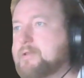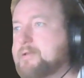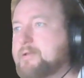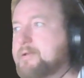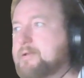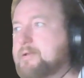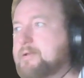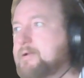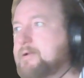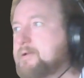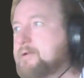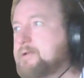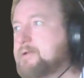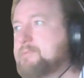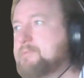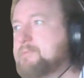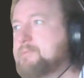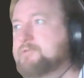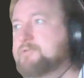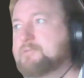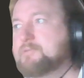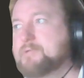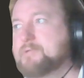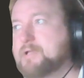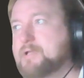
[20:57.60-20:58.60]
And they messed
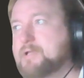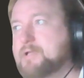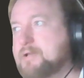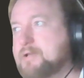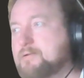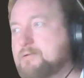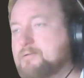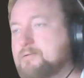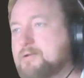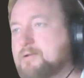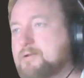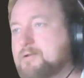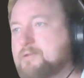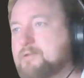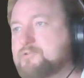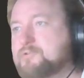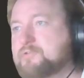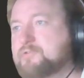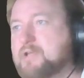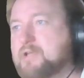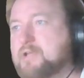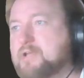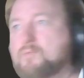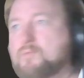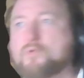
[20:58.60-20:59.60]
up again, and it's just
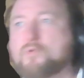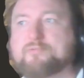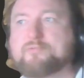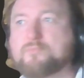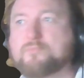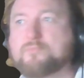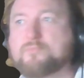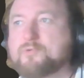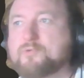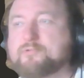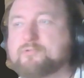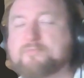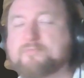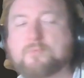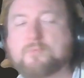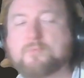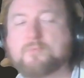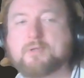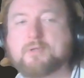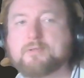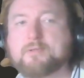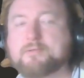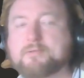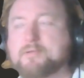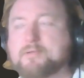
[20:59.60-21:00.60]
getting worse and worse for white.
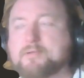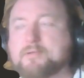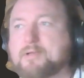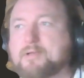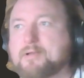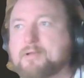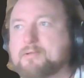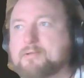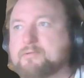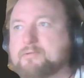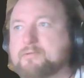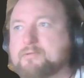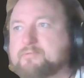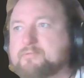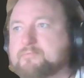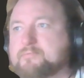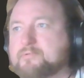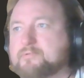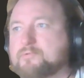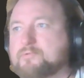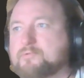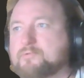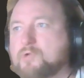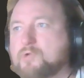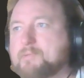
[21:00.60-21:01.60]
And there's
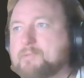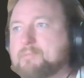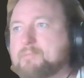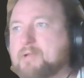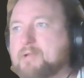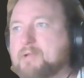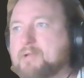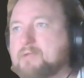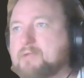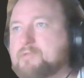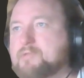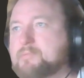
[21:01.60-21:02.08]
no coming back for them